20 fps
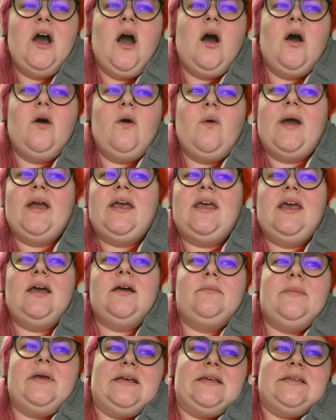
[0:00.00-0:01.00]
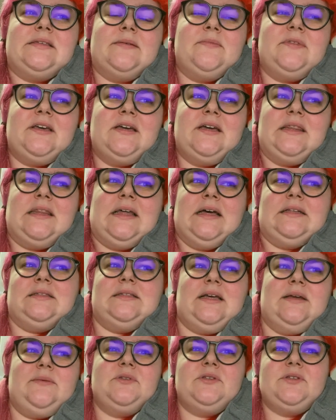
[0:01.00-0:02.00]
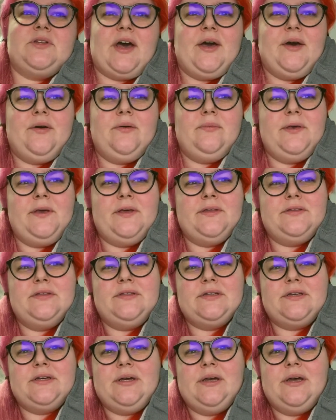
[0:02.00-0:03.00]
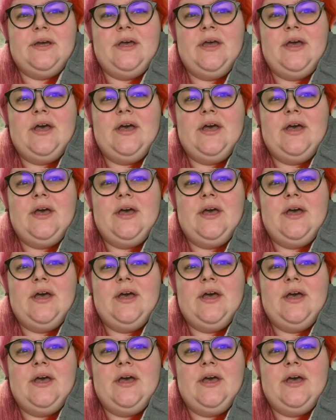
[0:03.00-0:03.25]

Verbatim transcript: oh, I can't make something in that same style because it's gonna